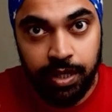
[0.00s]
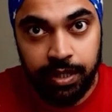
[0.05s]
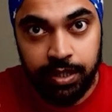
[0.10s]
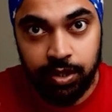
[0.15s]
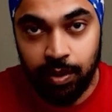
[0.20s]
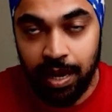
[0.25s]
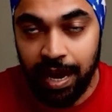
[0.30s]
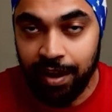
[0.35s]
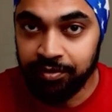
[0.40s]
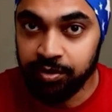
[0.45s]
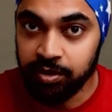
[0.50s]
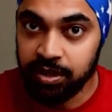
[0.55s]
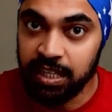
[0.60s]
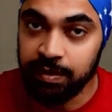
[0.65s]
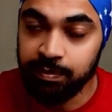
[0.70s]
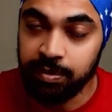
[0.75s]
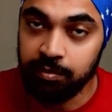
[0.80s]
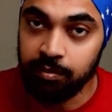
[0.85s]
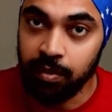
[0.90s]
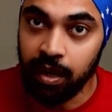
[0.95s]
you have to
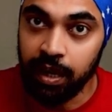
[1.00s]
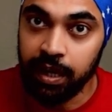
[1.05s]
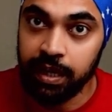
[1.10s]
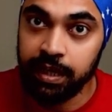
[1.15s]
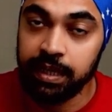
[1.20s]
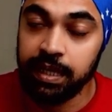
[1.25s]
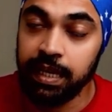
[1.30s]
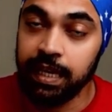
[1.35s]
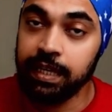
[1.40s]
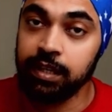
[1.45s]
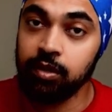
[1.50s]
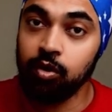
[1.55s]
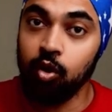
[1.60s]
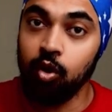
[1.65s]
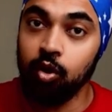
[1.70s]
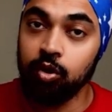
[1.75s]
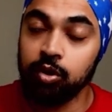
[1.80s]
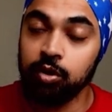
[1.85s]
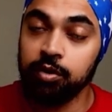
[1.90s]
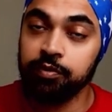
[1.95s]
keep in mind in
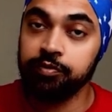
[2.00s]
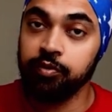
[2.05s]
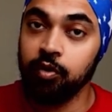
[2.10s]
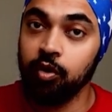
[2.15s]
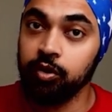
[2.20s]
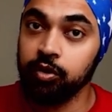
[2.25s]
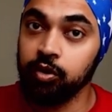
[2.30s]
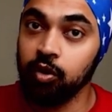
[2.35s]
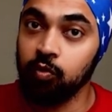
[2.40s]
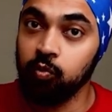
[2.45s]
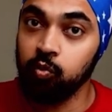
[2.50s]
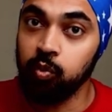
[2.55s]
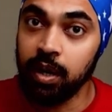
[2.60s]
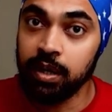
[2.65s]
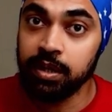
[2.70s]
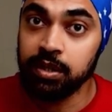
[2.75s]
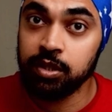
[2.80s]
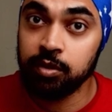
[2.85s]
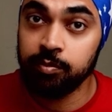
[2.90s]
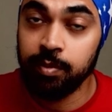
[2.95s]
order for your
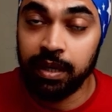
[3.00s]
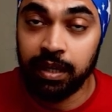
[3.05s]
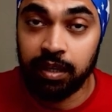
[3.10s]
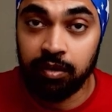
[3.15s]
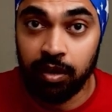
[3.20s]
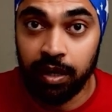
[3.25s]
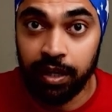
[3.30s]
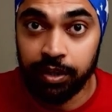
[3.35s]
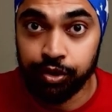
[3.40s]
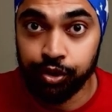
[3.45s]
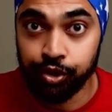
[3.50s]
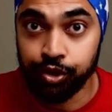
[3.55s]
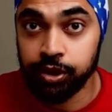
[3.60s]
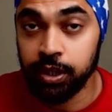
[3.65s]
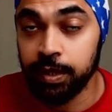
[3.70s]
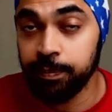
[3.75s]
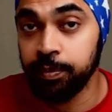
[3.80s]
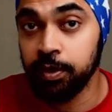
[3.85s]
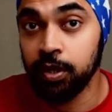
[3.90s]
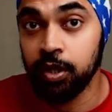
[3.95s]
one-to-many
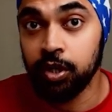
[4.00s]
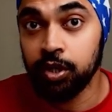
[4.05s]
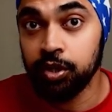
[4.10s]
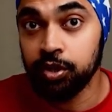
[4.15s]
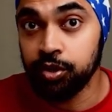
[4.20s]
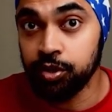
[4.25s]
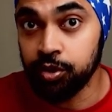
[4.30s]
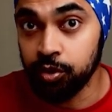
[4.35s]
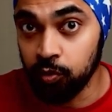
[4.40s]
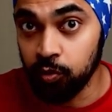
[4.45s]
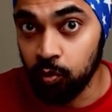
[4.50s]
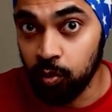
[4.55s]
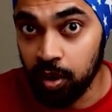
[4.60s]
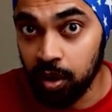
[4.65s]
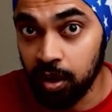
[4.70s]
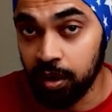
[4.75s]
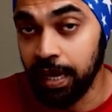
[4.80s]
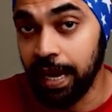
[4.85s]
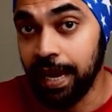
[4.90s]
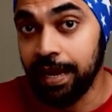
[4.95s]
relationship to
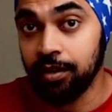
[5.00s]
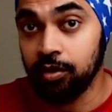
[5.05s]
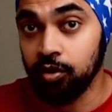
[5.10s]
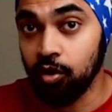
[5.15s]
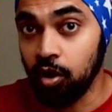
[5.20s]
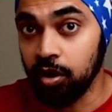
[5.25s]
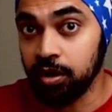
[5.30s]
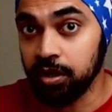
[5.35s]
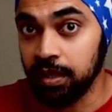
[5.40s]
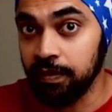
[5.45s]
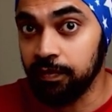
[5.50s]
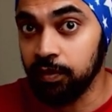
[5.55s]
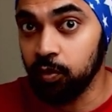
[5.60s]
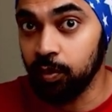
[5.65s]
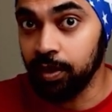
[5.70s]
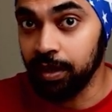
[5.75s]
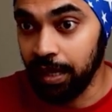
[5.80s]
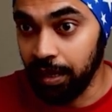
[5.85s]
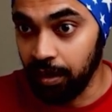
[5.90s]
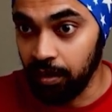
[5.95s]
work and not give you
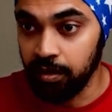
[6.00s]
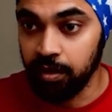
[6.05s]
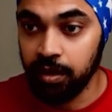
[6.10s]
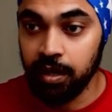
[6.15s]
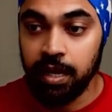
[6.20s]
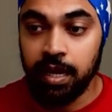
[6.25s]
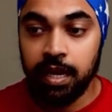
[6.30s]
an error.